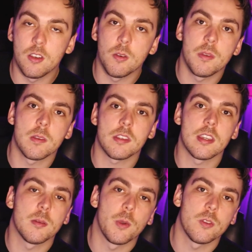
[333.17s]
and
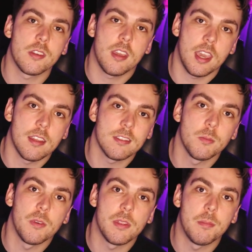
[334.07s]
obviously the most
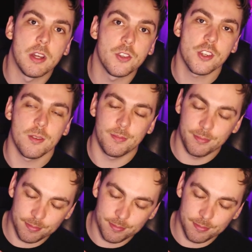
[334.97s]
handsome of the bunch,